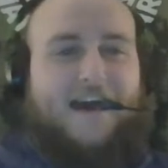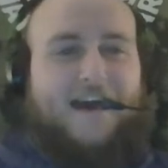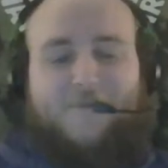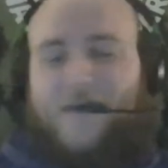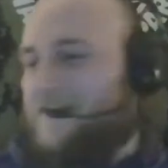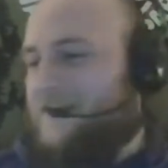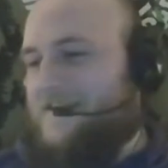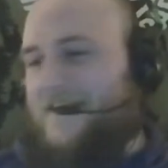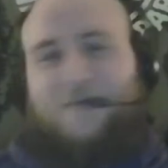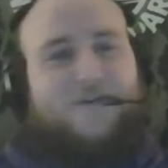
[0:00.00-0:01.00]
Becky
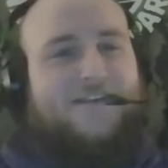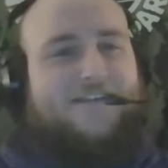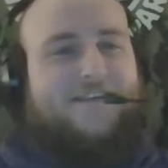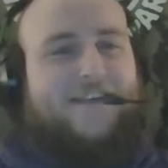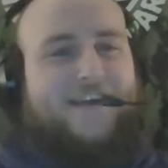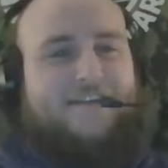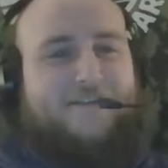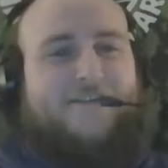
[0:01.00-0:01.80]
is not with us today.